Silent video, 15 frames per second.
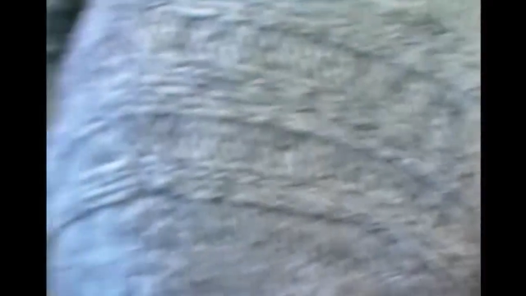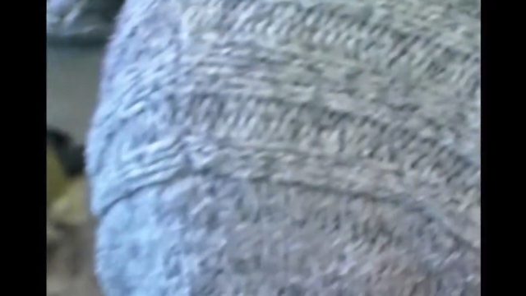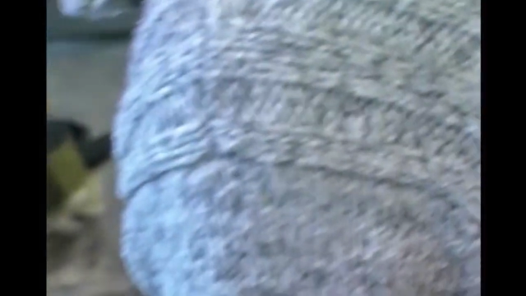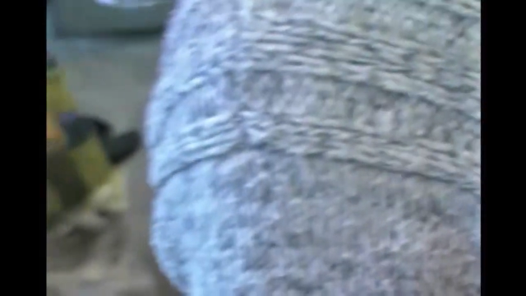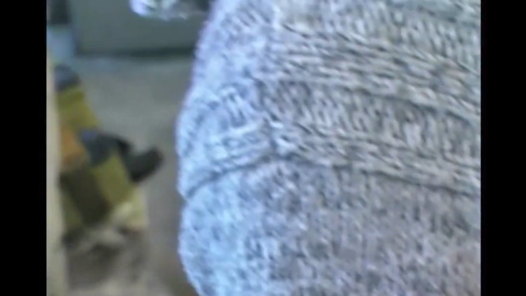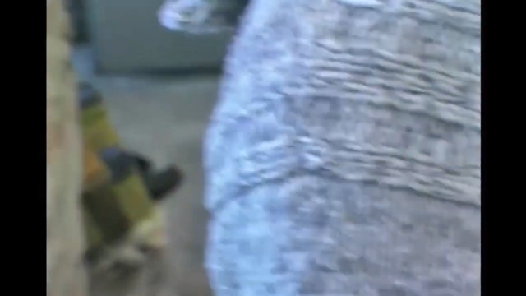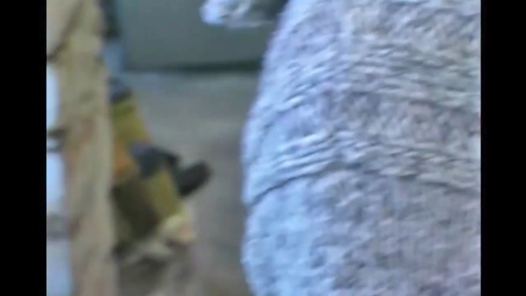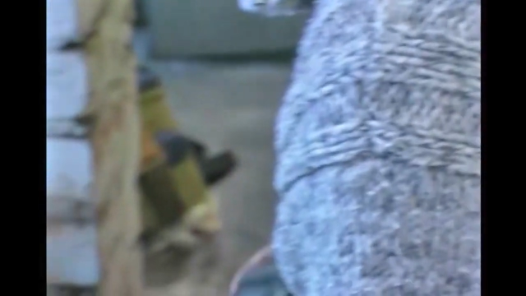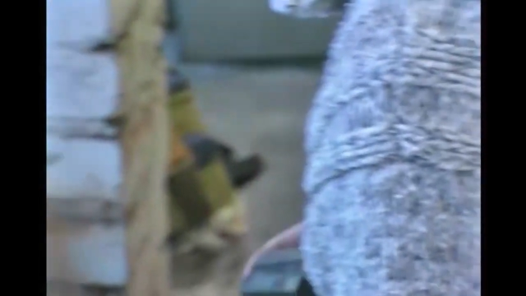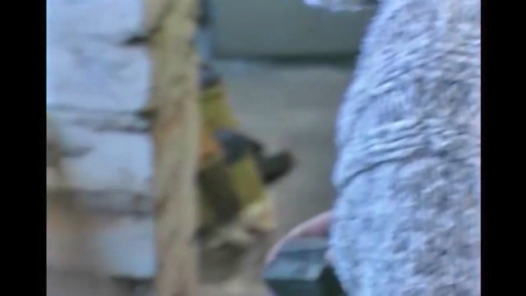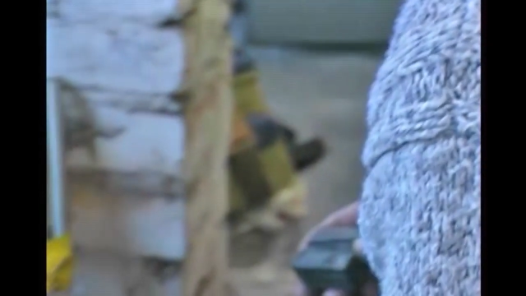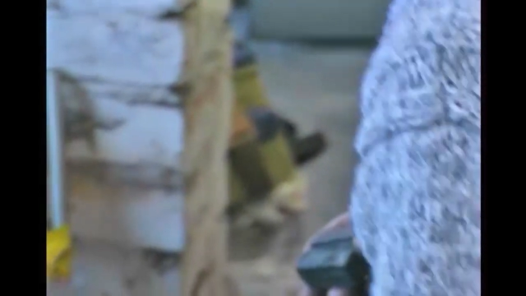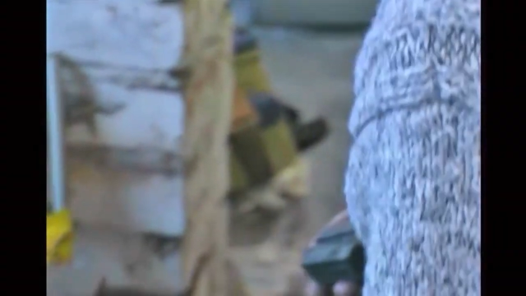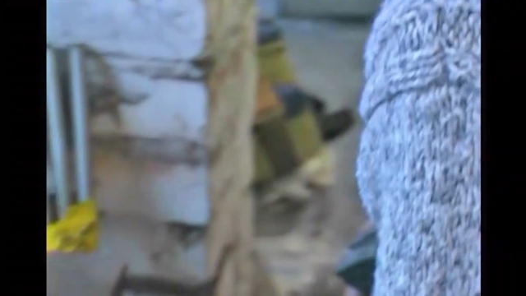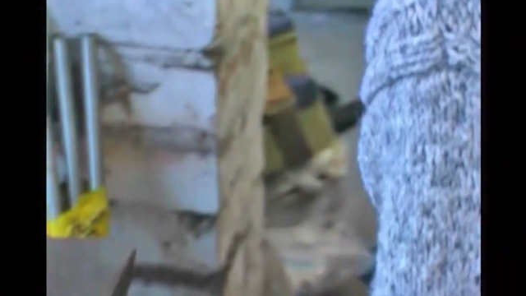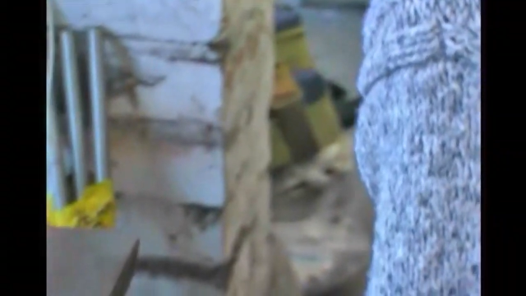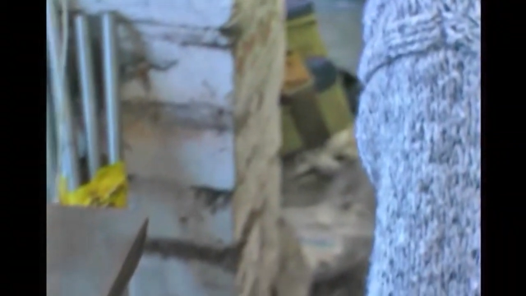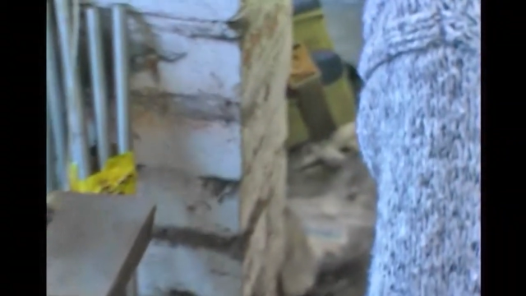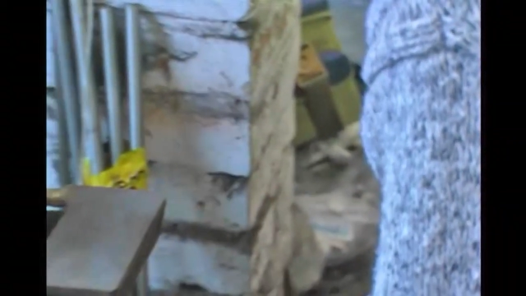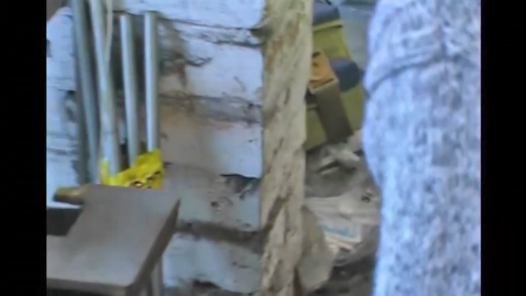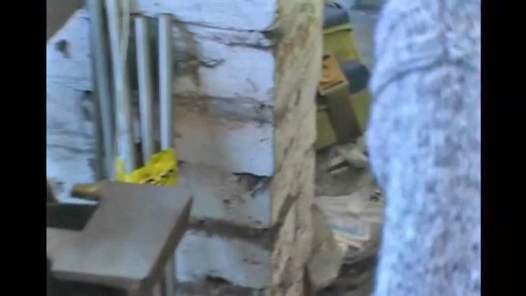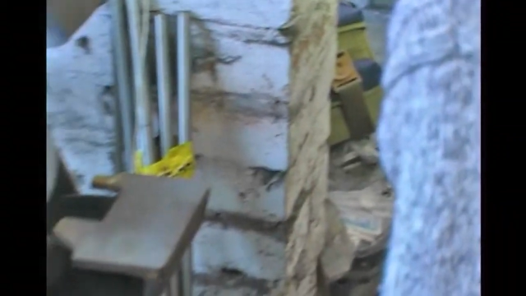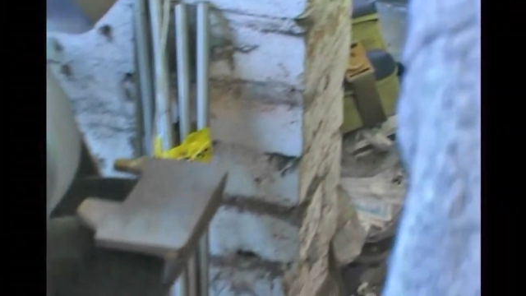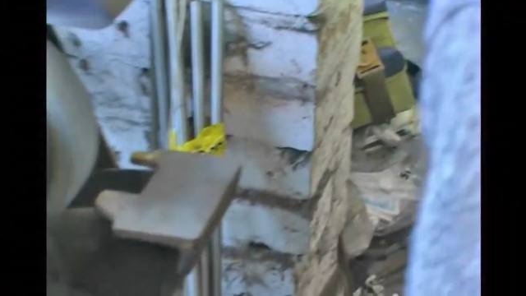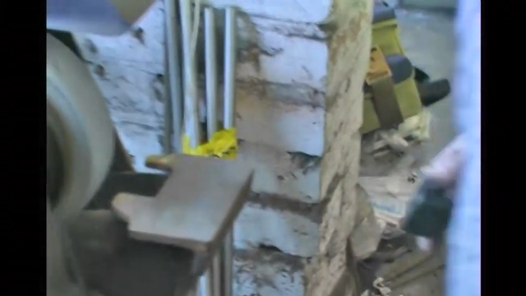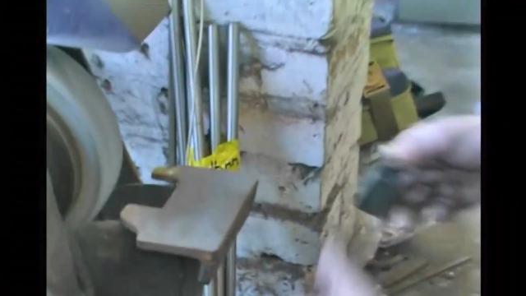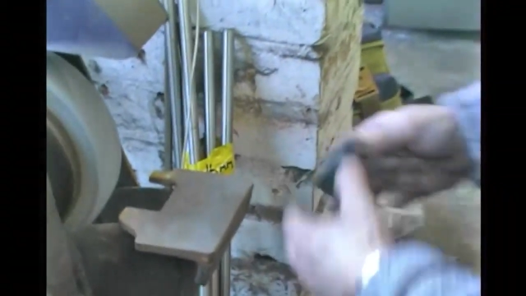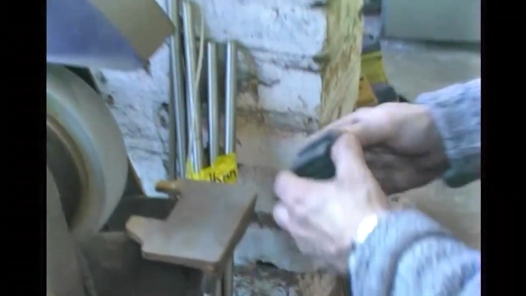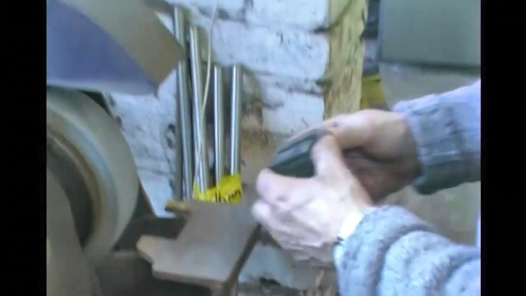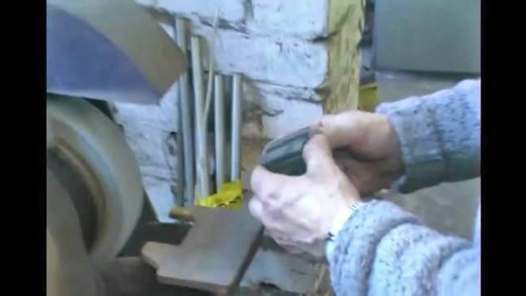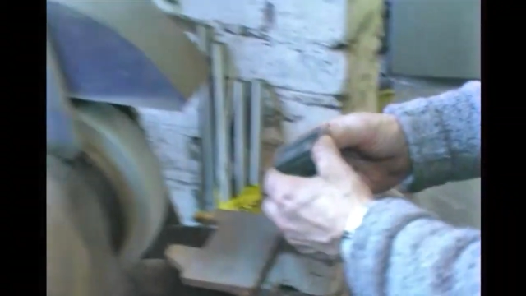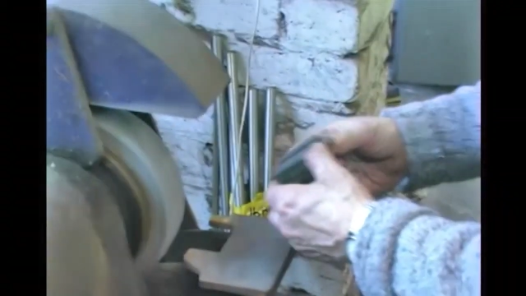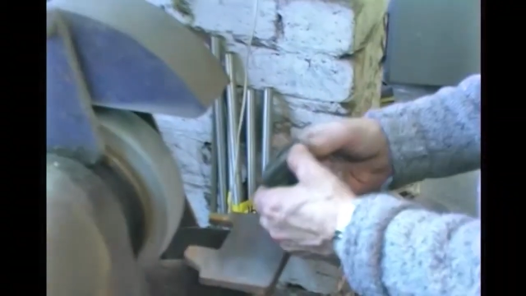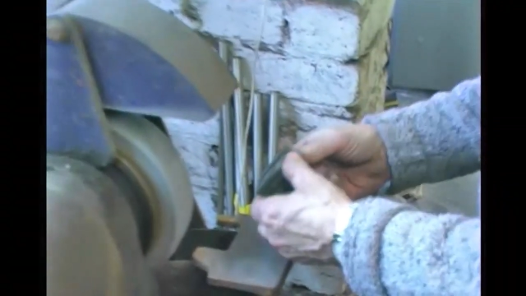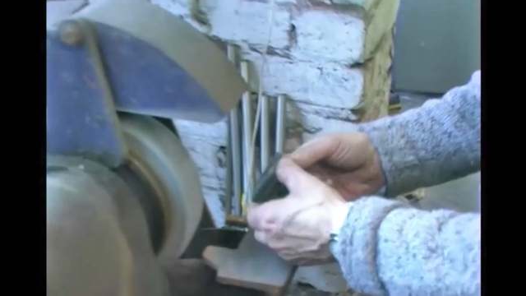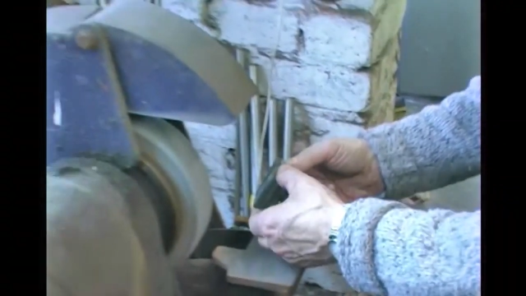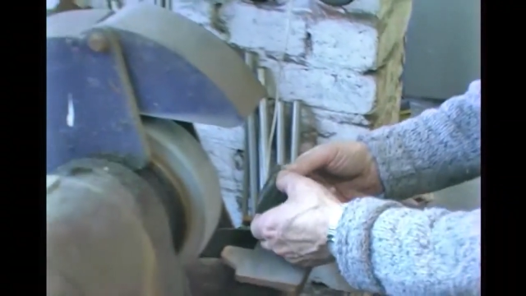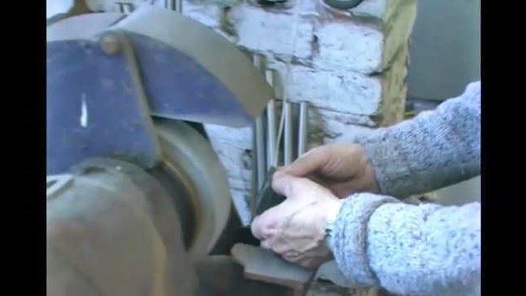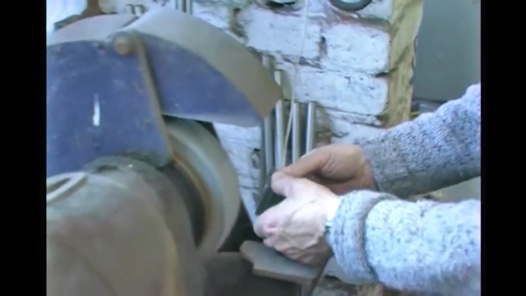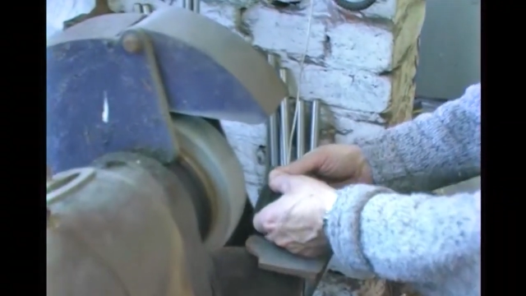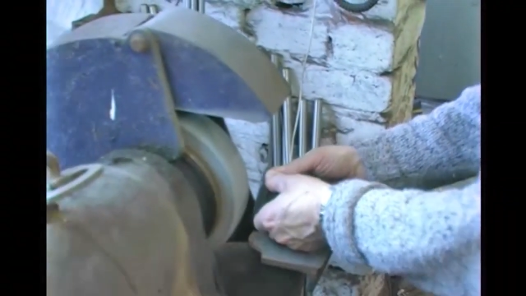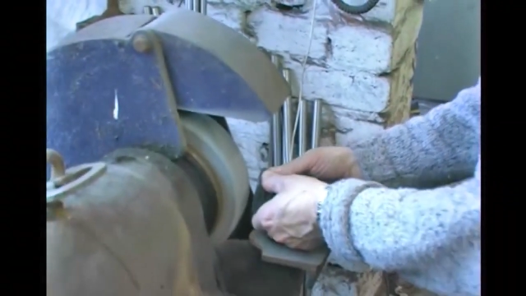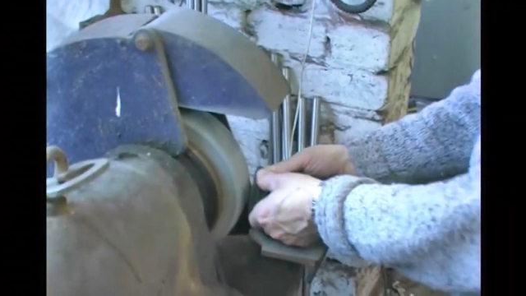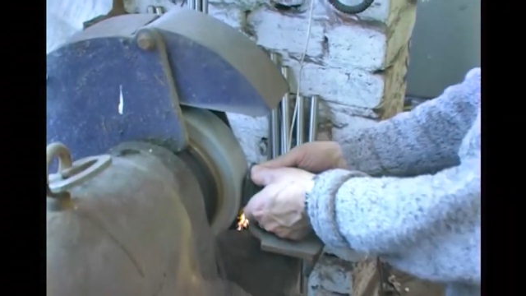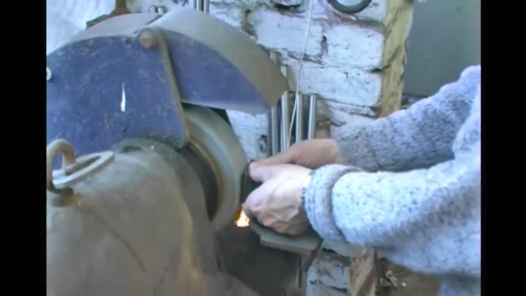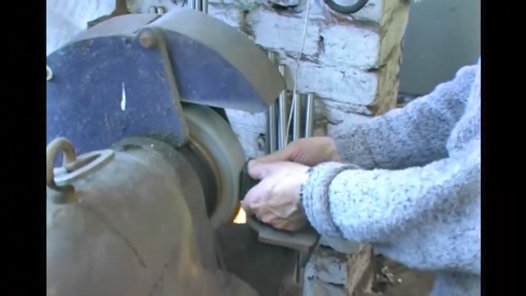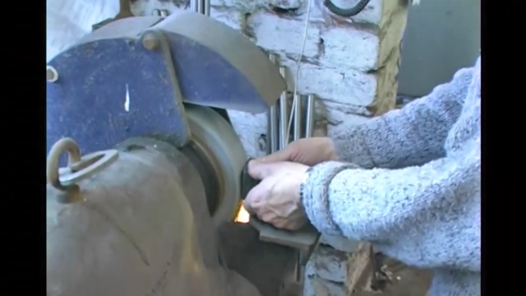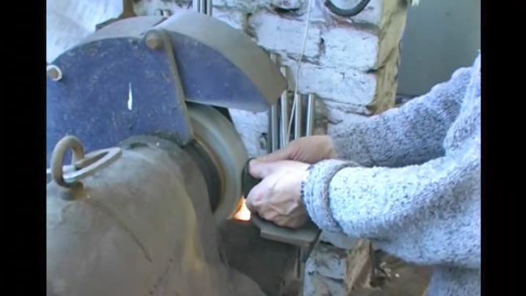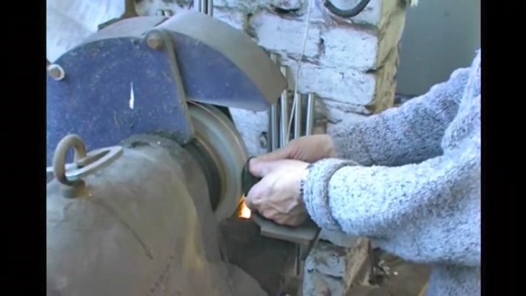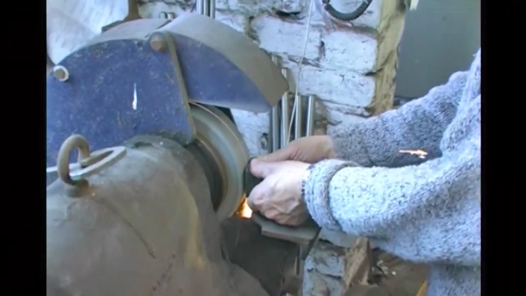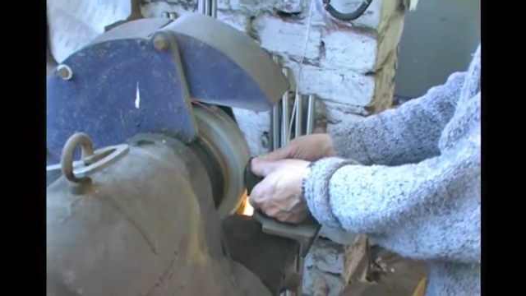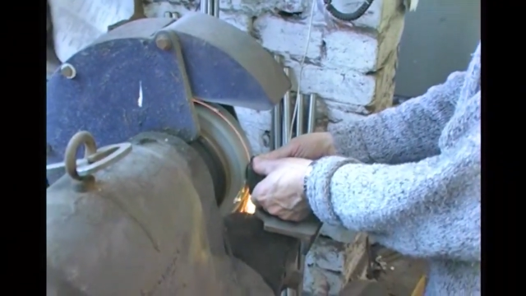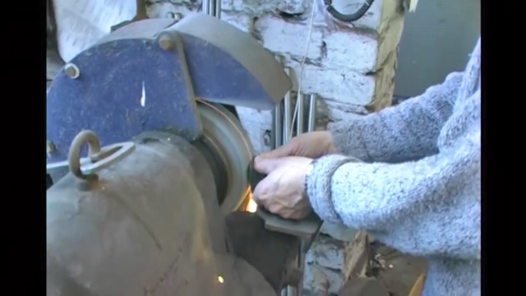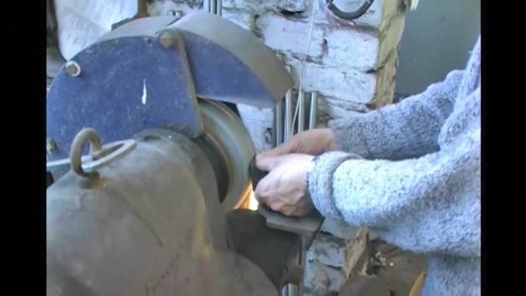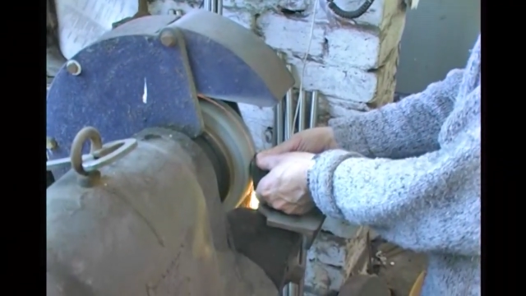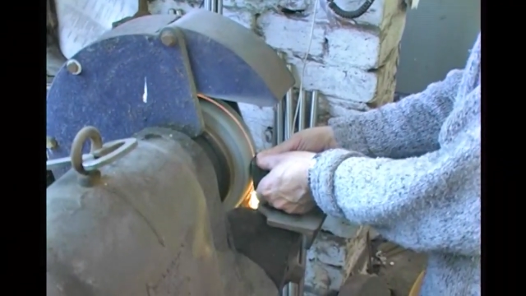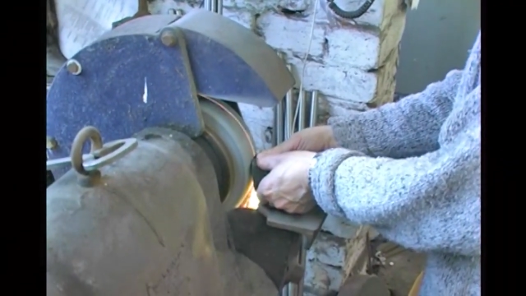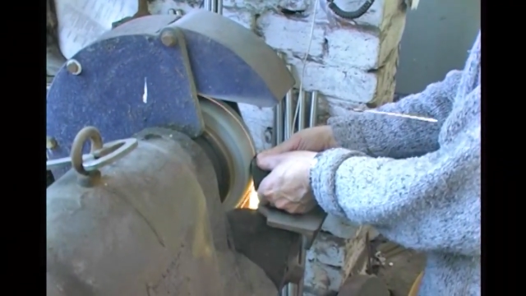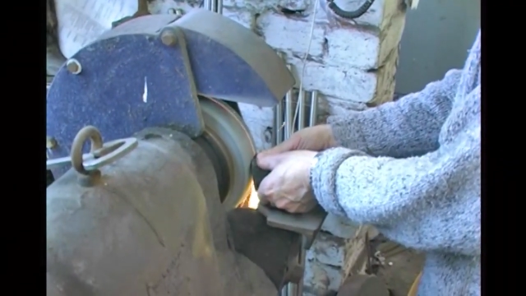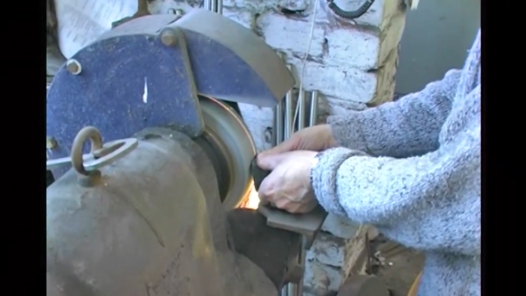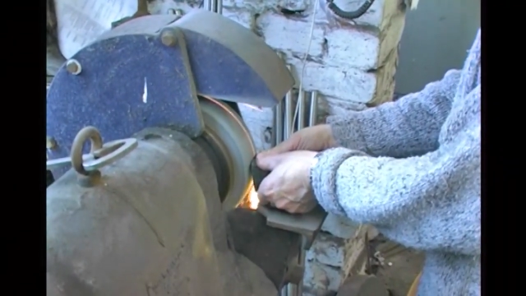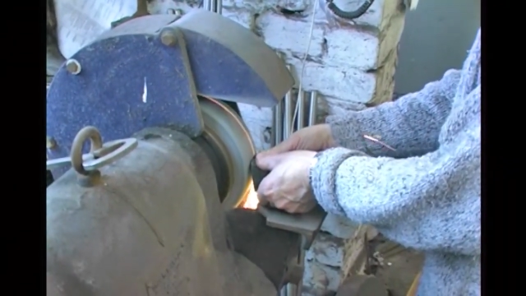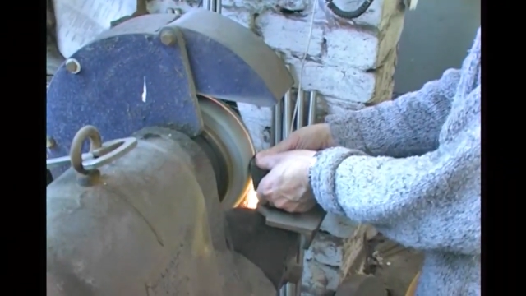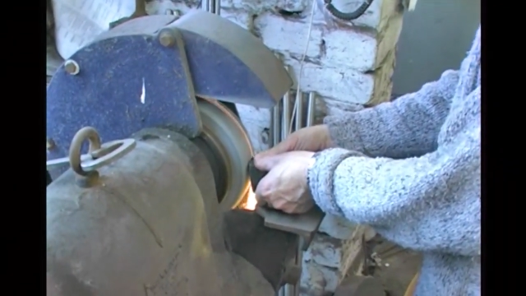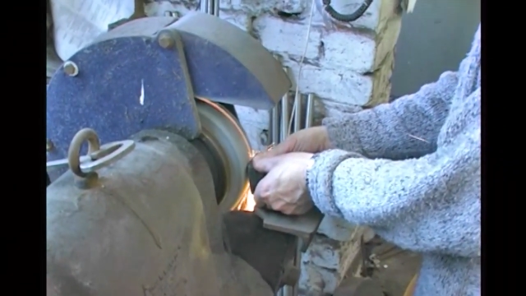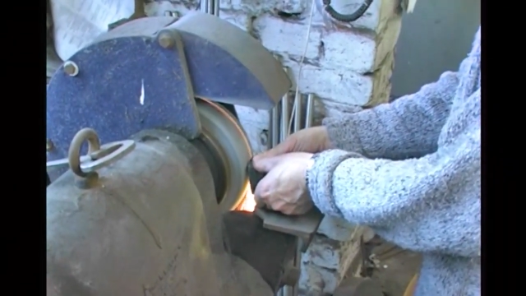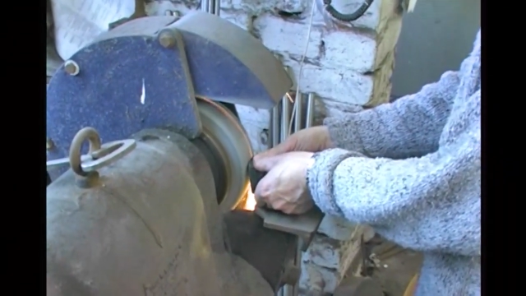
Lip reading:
[unreadable: no face in view]